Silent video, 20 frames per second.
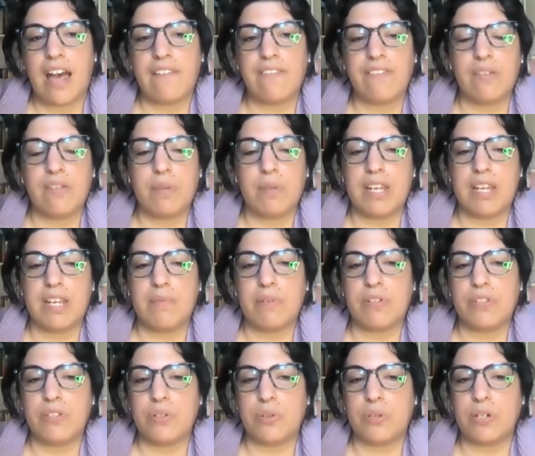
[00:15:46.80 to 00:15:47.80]
Have you been
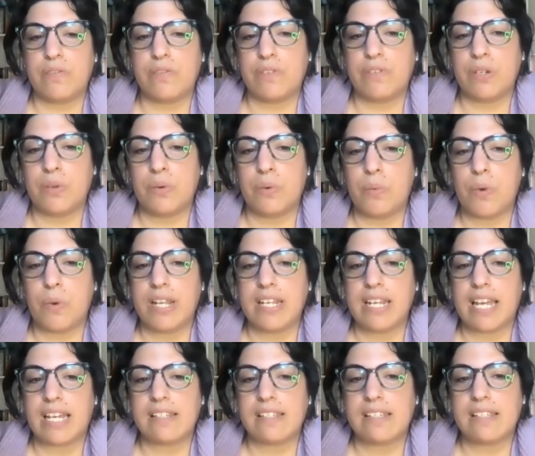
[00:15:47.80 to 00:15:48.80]
able to review what
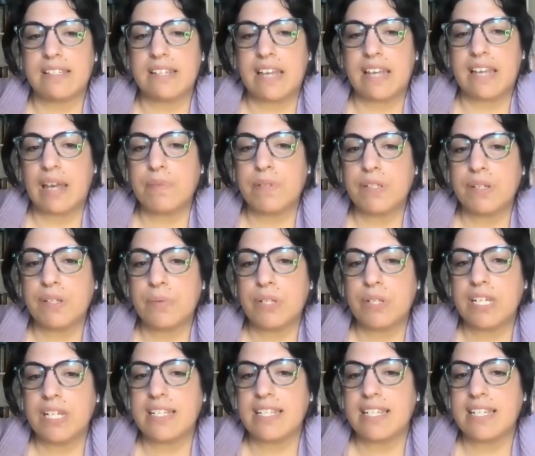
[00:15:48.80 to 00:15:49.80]
next steps you would
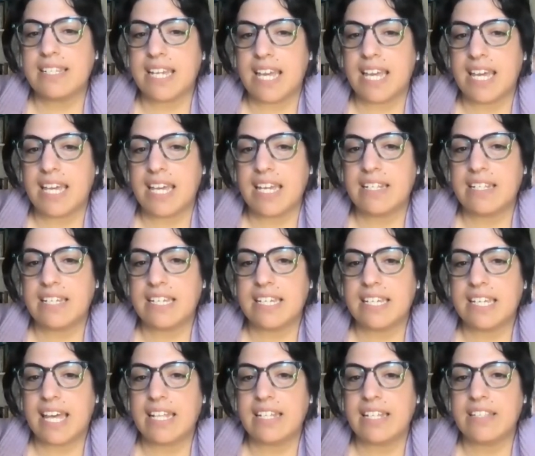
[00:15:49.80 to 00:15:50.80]
need to take to
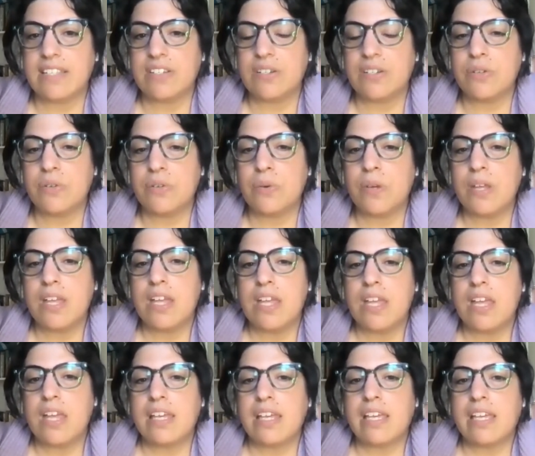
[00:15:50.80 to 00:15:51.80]
get to
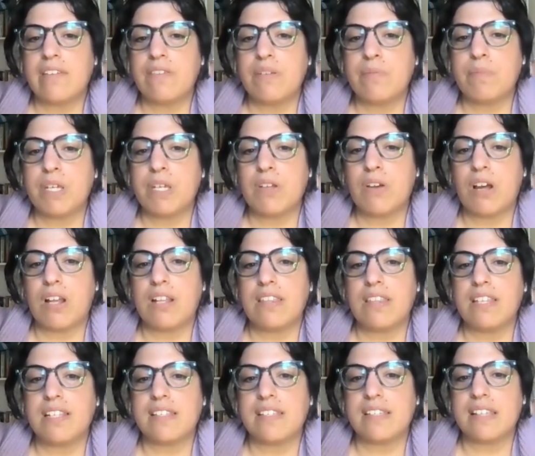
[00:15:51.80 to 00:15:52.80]
even beyond
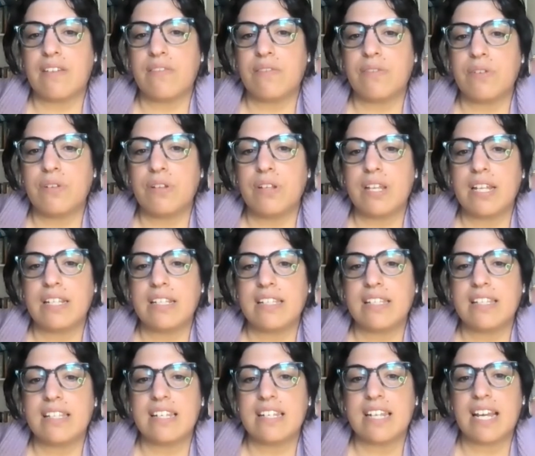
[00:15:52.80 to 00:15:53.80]
this level and
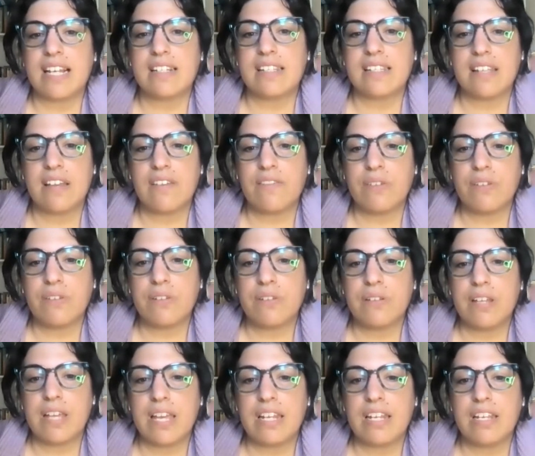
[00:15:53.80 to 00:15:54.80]
to the next
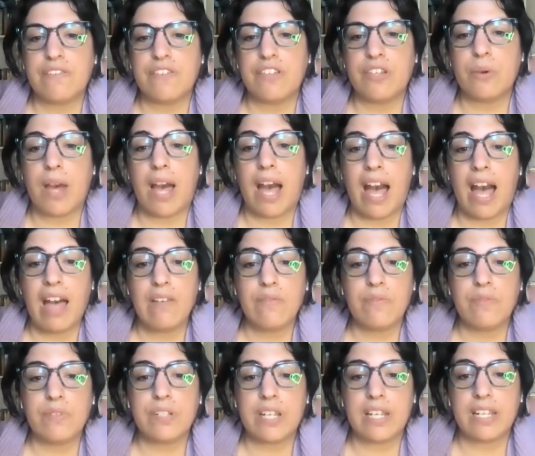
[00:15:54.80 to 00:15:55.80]
level? And if you have
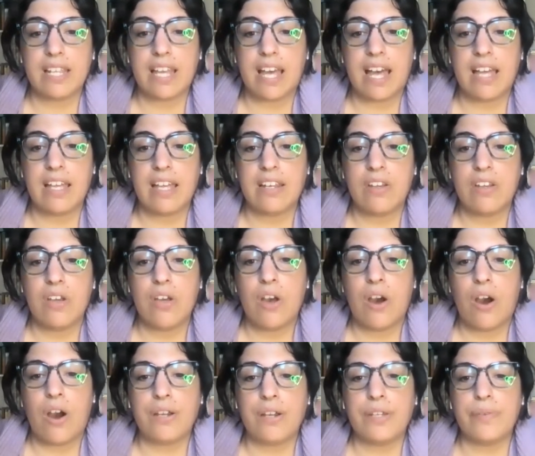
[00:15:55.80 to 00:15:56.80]
done that,
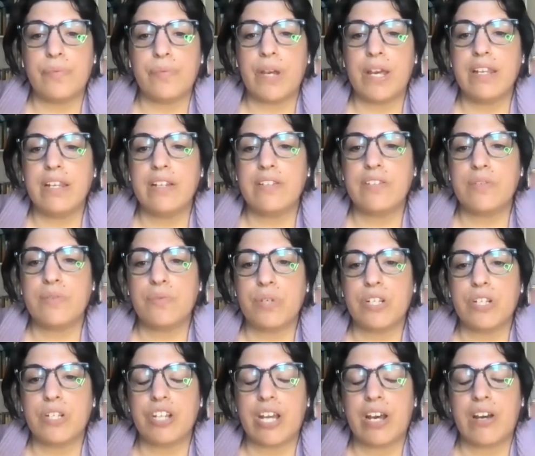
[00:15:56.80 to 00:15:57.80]
are you ready to
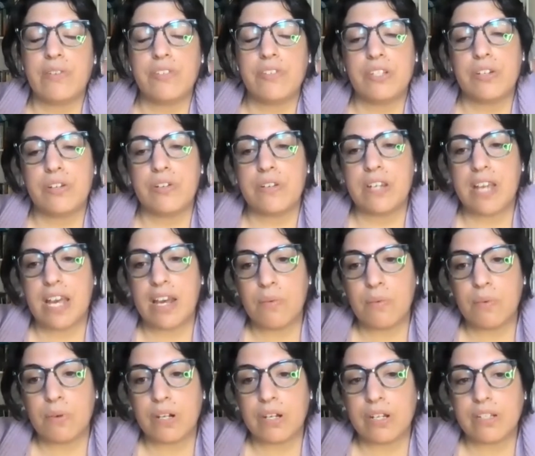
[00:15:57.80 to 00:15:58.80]
reach out to your
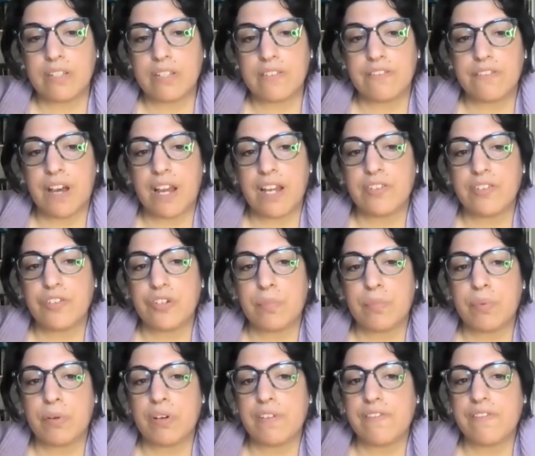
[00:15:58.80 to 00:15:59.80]
network to find your
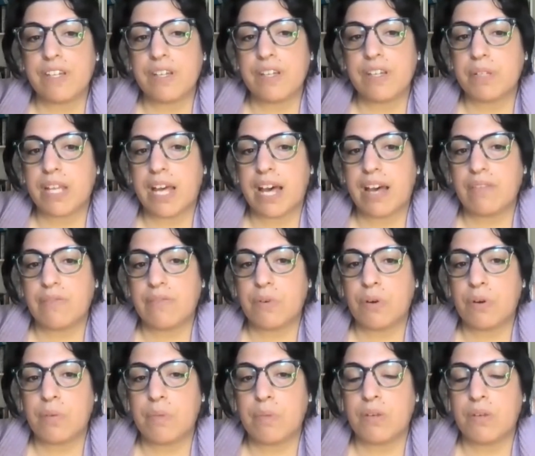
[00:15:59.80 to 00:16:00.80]
perfect
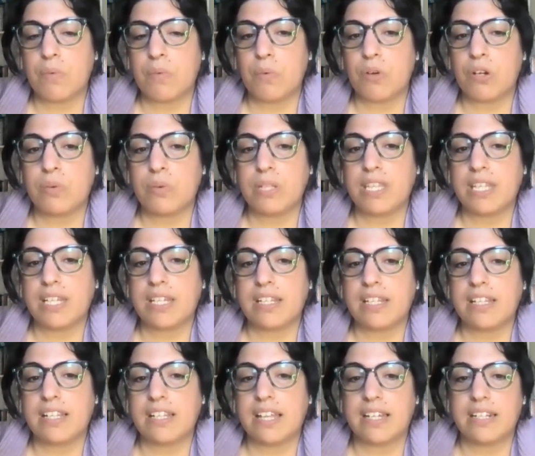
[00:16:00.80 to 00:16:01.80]
platform and work with the
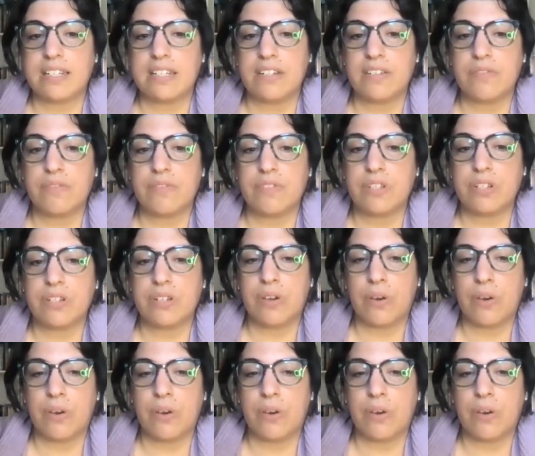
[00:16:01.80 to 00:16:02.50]
collective to